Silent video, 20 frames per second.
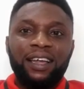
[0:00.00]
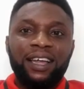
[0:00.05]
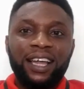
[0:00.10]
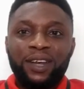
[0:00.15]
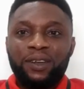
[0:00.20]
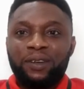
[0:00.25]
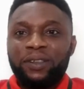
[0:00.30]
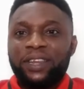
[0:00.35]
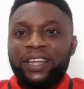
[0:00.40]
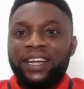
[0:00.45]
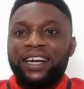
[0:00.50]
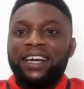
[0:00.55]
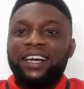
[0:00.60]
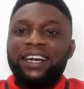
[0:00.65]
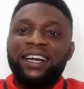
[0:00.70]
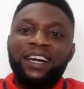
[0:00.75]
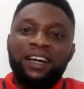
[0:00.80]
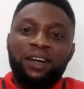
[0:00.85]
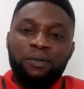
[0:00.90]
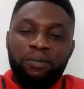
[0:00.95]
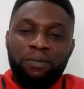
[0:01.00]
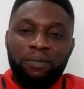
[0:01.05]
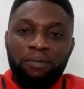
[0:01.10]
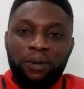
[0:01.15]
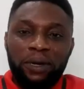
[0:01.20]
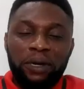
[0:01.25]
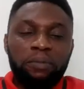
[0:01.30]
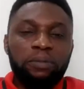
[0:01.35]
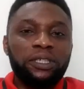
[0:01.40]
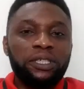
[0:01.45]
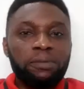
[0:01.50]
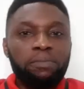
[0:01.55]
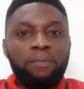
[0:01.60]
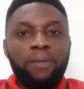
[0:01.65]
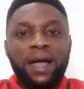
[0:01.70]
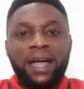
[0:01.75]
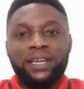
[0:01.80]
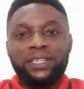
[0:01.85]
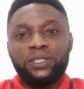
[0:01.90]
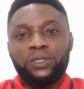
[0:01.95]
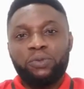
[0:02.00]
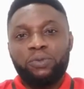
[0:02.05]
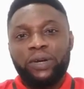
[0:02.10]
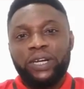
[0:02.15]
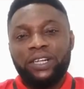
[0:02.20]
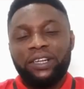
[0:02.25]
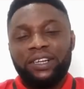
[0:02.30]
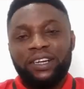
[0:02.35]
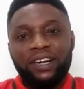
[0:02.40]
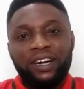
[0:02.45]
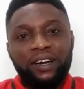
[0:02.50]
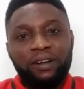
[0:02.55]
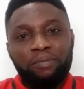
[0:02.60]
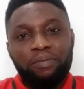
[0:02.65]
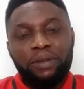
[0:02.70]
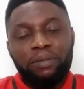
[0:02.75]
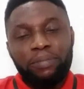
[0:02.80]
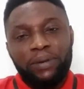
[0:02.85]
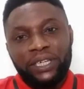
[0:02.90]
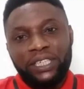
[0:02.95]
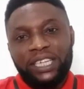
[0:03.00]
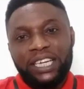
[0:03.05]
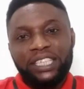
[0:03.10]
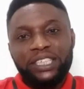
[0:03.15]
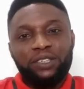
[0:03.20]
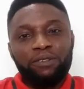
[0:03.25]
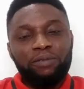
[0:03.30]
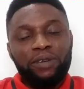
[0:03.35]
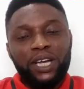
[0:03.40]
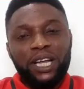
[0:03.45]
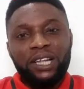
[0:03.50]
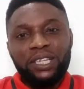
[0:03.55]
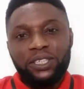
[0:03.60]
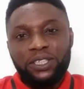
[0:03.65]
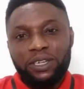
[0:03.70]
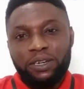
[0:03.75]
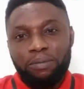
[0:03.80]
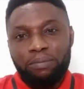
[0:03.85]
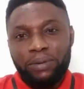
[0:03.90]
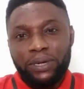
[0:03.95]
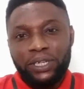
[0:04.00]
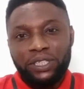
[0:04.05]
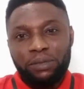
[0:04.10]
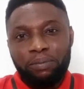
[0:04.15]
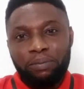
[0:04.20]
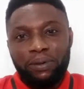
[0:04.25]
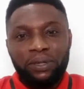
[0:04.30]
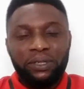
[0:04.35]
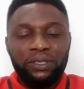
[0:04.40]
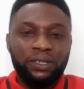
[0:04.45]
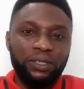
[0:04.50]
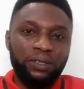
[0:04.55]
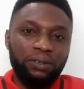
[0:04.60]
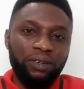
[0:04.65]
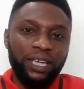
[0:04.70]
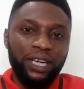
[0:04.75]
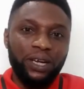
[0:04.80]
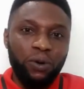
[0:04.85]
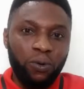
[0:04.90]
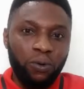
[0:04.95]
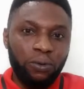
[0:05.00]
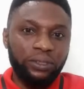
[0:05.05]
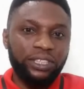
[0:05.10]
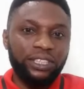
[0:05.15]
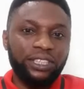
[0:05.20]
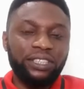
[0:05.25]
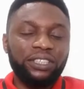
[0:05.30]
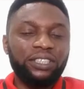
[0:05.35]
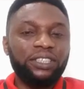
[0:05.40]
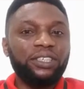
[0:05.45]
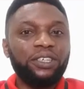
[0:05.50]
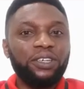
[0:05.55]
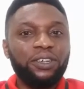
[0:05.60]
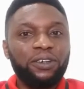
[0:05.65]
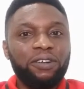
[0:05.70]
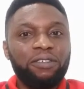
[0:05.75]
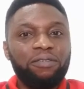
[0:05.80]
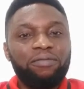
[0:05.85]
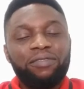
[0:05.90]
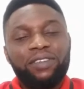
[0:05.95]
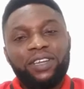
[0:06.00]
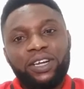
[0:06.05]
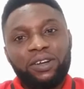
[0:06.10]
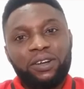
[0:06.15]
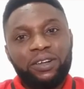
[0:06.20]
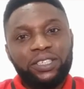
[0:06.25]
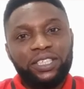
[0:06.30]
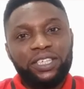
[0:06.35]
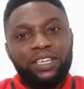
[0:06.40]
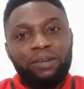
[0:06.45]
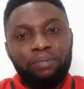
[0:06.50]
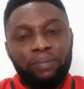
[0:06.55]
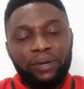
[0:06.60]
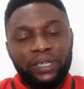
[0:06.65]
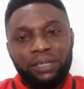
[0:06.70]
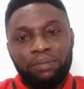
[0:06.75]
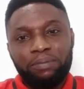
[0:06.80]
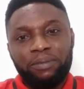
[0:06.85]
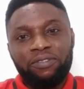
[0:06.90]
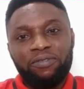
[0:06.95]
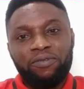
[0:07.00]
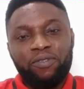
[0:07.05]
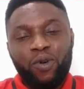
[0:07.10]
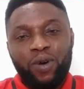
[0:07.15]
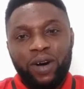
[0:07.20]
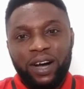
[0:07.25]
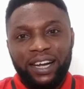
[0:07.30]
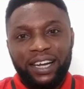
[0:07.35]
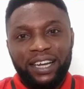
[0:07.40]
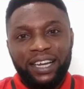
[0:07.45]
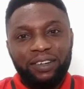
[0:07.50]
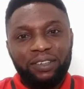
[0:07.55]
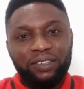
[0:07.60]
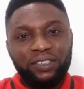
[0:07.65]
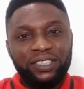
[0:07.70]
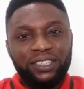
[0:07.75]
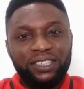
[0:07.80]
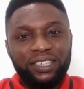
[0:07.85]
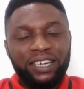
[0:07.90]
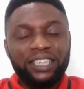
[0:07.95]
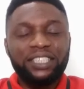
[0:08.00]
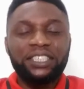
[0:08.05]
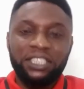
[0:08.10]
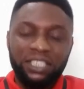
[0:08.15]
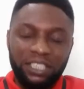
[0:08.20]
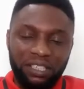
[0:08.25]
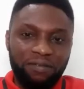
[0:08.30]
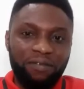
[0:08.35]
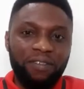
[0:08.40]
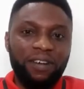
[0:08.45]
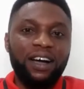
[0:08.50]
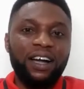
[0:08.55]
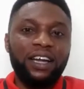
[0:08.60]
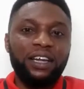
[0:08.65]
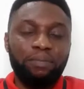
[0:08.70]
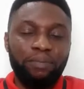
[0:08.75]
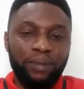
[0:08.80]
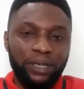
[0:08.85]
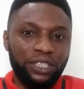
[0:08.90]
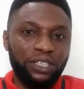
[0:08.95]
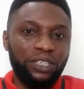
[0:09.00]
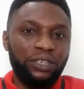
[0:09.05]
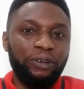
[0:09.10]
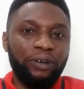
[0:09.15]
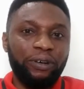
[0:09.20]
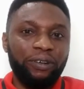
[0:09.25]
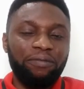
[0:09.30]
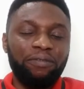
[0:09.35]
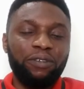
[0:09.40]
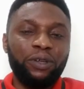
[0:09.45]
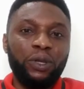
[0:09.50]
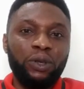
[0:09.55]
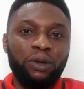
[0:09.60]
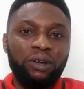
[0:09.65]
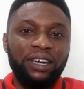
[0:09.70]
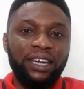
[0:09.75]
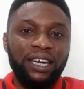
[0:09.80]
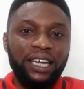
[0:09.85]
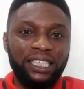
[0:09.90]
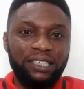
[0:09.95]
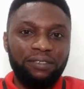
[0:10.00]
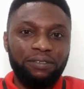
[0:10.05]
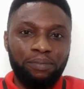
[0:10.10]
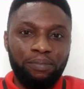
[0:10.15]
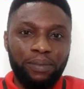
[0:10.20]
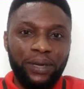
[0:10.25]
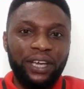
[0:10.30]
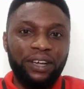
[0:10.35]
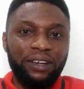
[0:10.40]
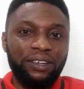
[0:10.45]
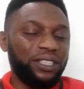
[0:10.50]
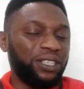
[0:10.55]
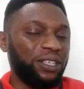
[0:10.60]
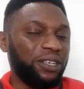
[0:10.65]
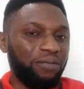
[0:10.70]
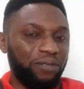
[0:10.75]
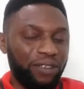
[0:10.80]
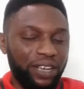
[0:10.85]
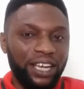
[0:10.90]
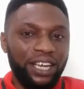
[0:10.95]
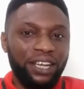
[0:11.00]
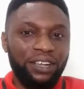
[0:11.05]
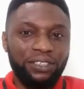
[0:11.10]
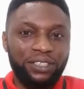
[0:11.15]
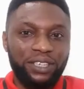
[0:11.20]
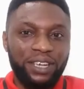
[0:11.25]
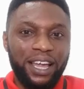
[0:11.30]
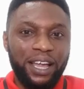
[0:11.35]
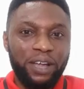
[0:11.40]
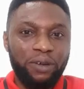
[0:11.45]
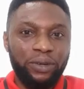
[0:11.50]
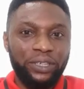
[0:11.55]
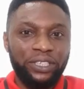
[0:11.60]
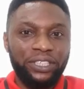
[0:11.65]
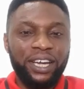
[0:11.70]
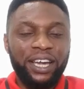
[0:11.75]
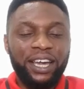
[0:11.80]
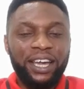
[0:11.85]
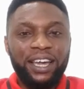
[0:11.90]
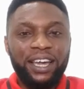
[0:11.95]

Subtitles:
Hello there, my name is Maxwell. I am the presenter of the Gonzalo Principles, also the author of the Gonzalo Principles for IELTS, a certified material for non-native speakers of the English language.